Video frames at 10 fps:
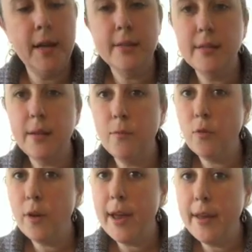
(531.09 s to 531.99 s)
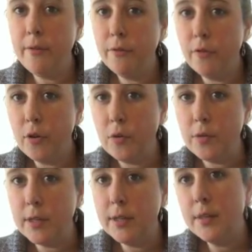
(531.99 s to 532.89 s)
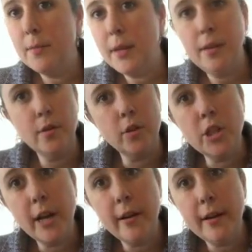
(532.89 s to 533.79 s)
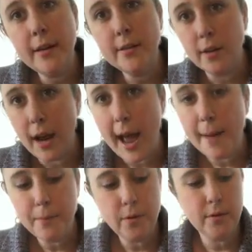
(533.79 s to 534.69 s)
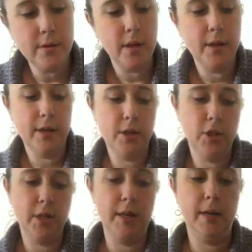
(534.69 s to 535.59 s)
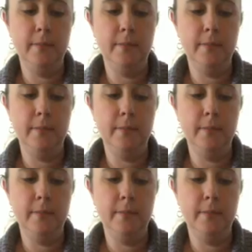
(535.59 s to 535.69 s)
some red fruit to be either cherries or apples on our tree.